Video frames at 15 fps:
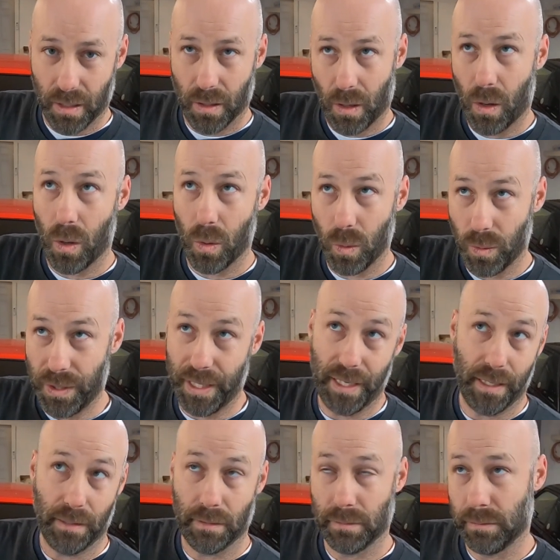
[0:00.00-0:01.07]

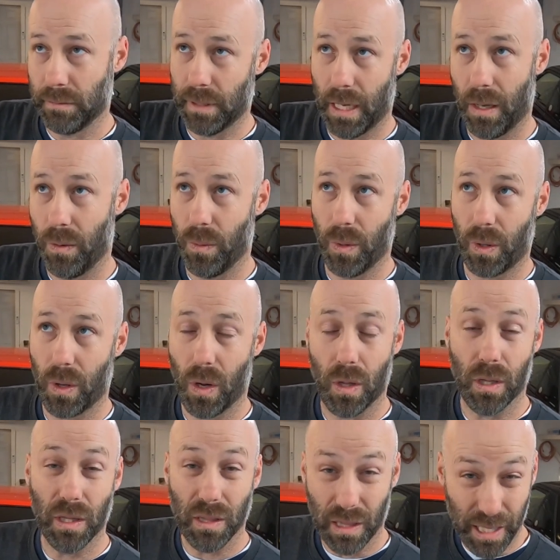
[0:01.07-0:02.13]
holding, I don't want to
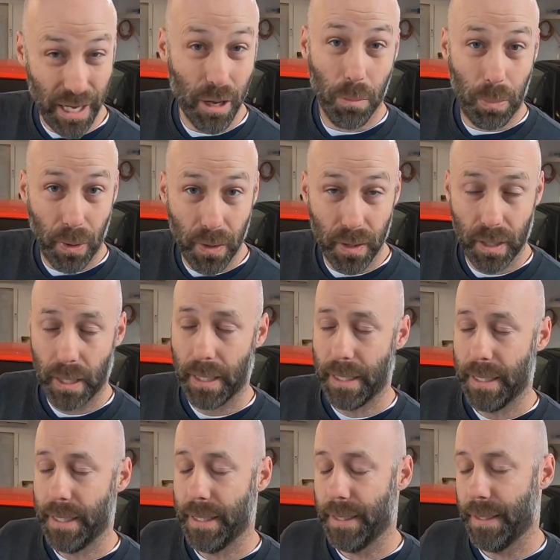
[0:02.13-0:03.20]
call it lip.
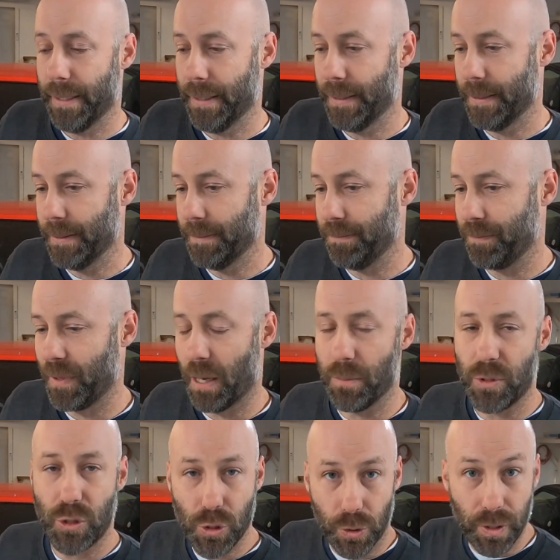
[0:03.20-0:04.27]
I'm
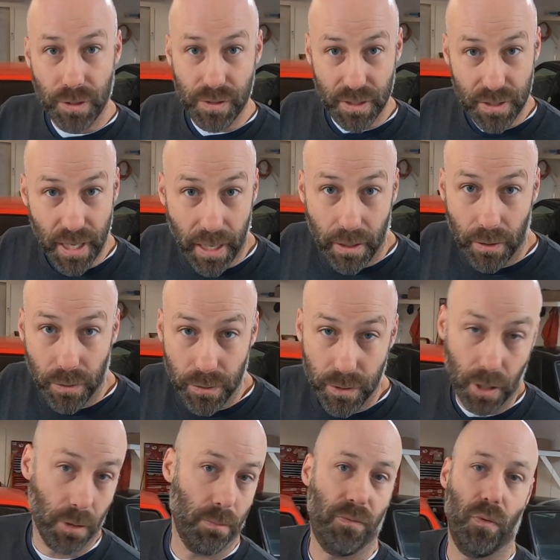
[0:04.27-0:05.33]
sure there's a technical
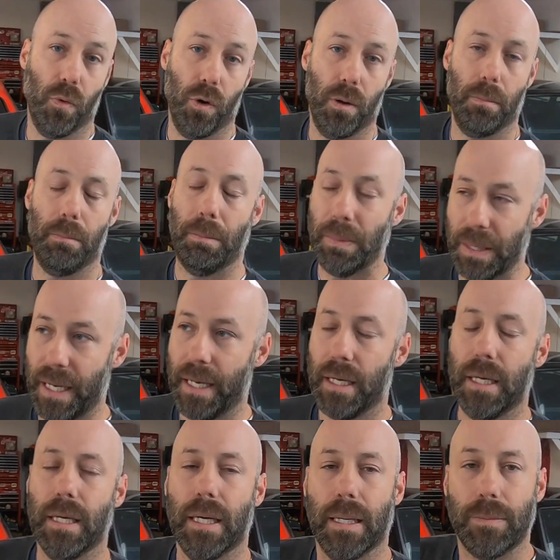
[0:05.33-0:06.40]
term for it, but
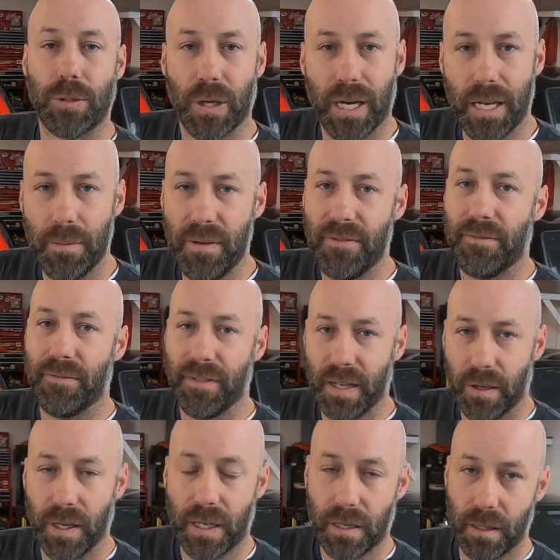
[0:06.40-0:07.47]
I'm trying to be
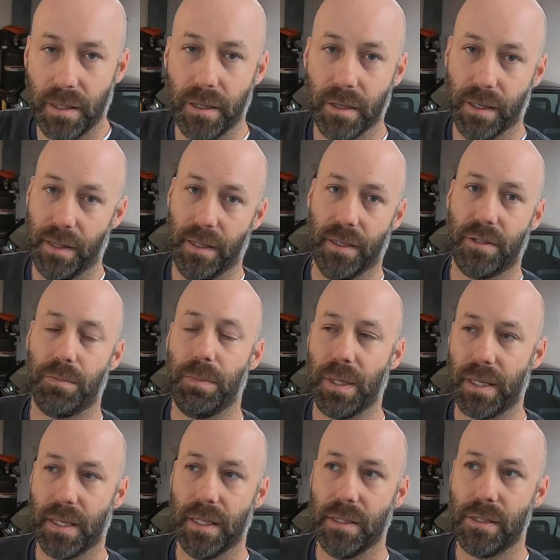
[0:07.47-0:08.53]
very clear in this
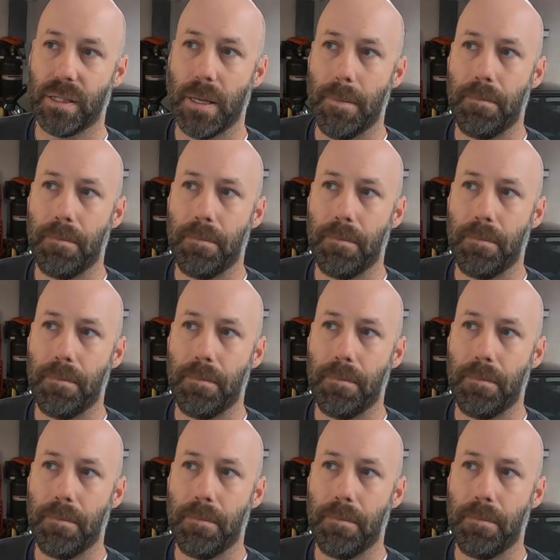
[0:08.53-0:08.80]
because